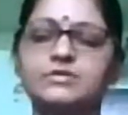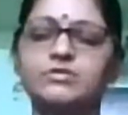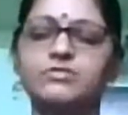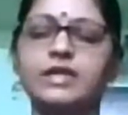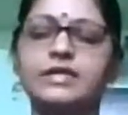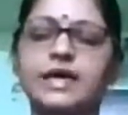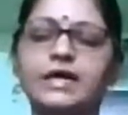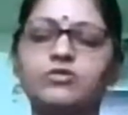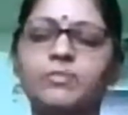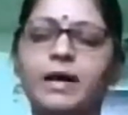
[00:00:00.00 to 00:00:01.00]
So we'll
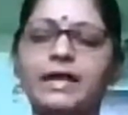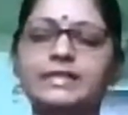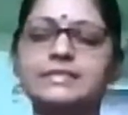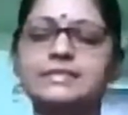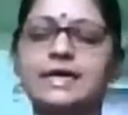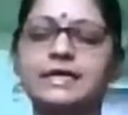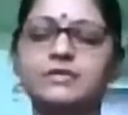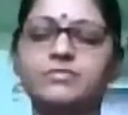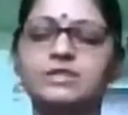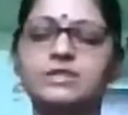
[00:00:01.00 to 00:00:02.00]
try to balance
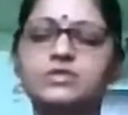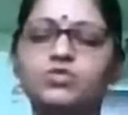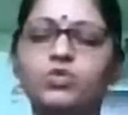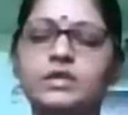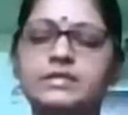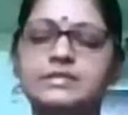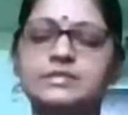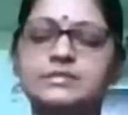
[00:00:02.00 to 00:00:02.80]
that with this coolness.